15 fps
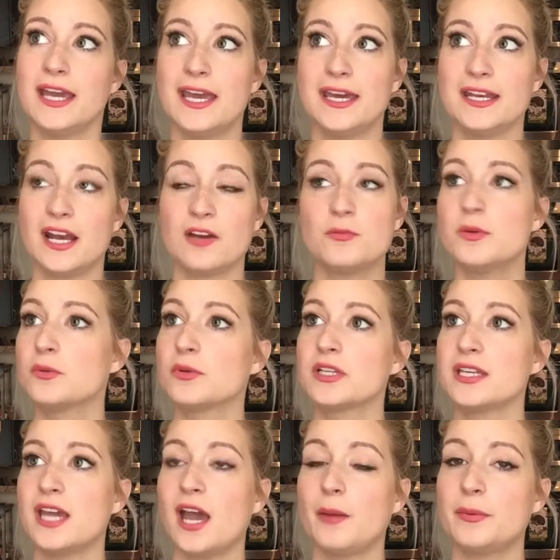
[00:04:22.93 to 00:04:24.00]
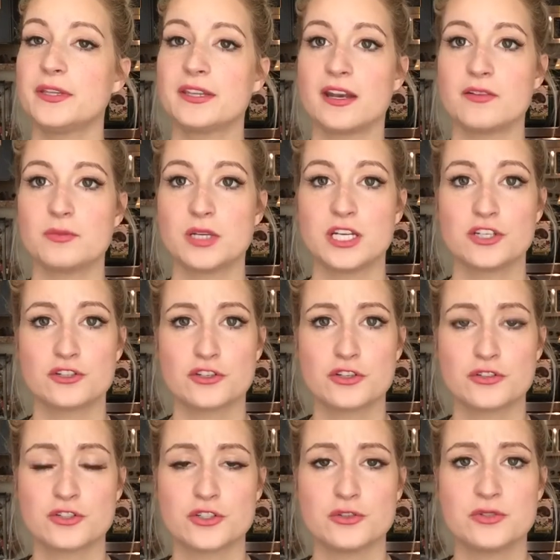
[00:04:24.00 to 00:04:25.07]
and I've been really happy that I've been
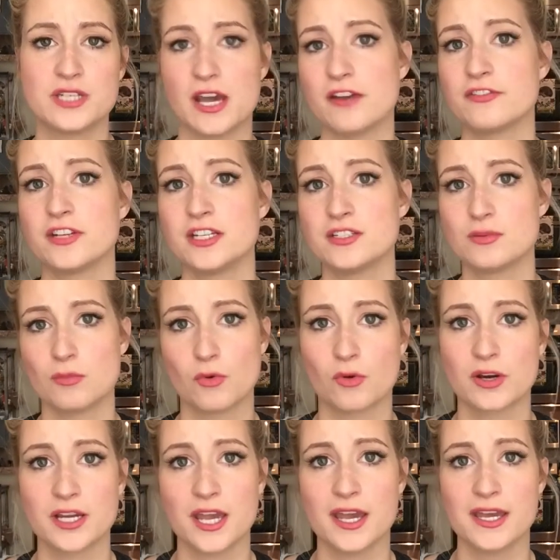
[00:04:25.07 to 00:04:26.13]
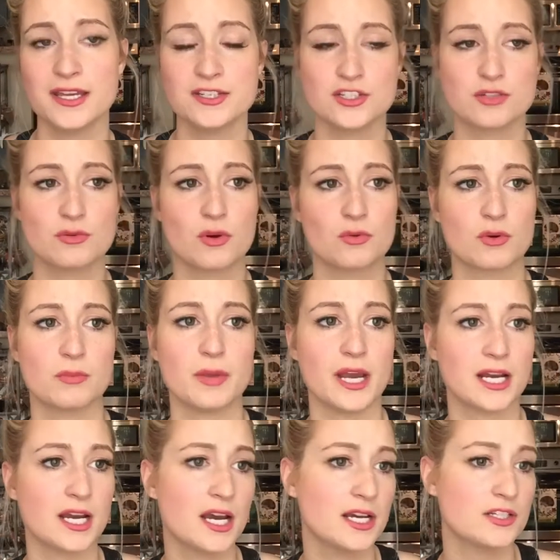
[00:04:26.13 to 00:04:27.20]
introduced to Daphne du Maurier. She wrote
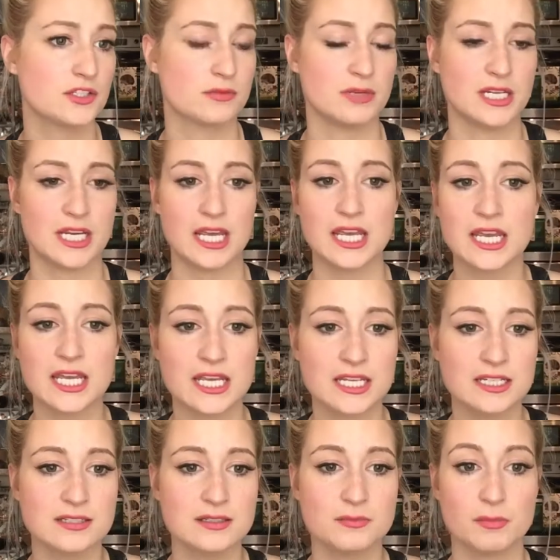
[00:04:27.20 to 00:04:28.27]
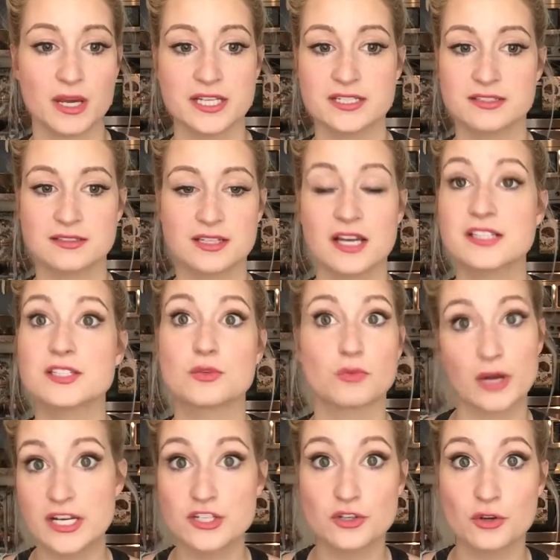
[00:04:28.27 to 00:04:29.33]
Rebecca, Jamaica Inn, my cousin
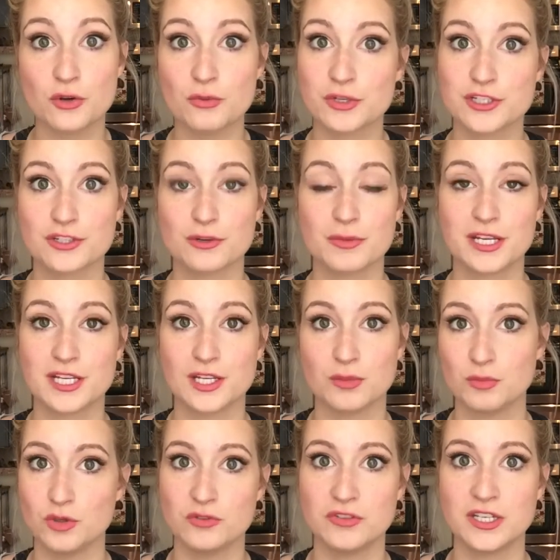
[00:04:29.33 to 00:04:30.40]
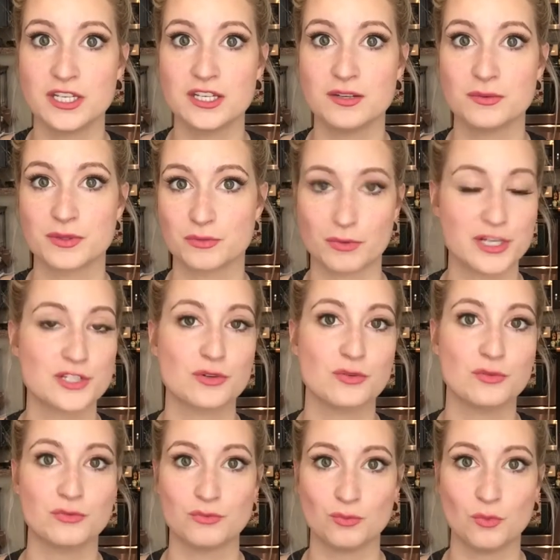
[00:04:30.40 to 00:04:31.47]
Rachel, which they're making a movie with
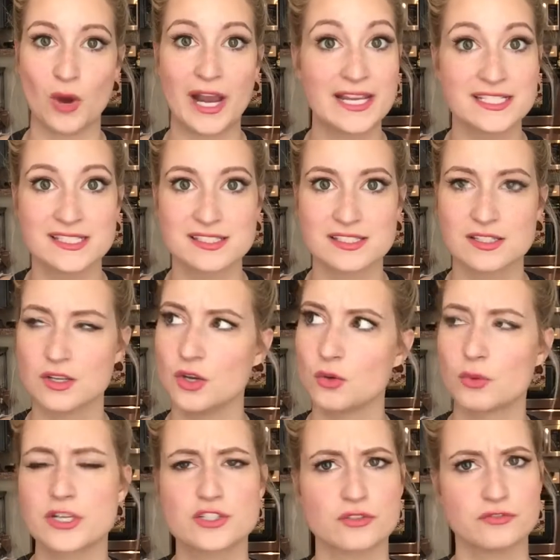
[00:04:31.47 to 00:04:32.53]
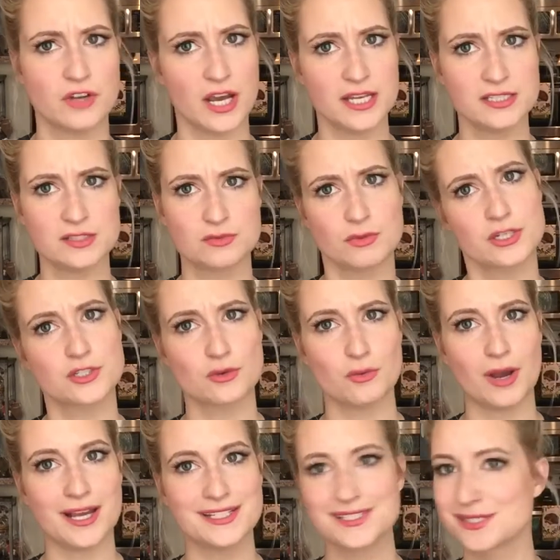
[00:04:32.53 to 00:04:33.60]
Rachel Weisz, Rachel Weisz, Rachel
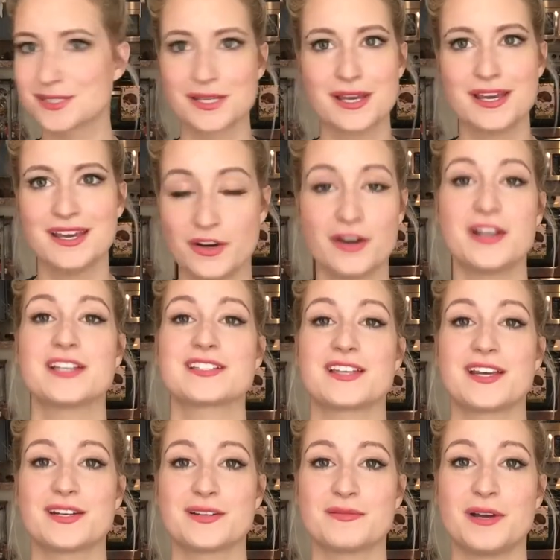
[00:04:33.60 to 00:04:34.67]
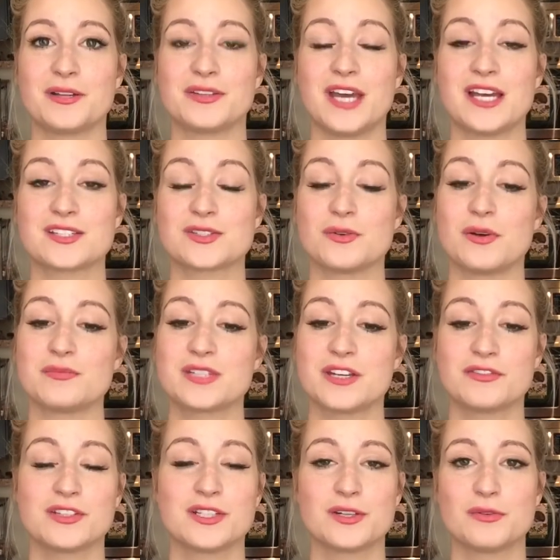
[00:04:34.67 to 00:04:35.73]
Weisz. Very excited about that. So I'm
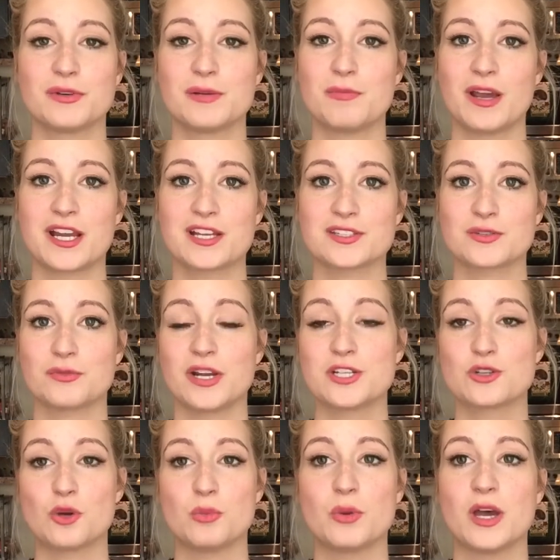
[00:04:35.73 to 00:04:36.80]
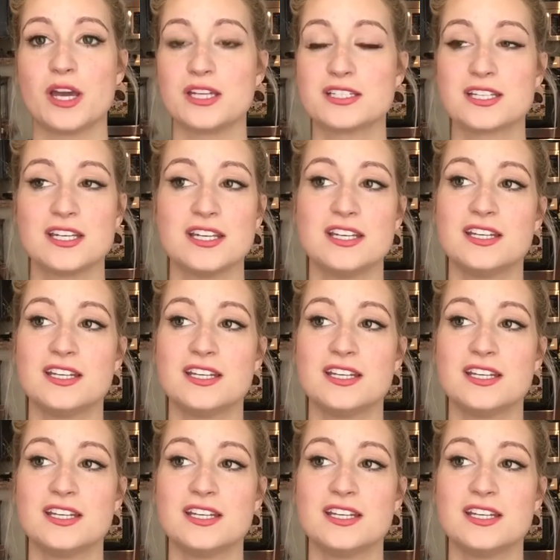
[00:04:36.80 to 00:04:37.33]
definitely going to read my cousin Rachel, but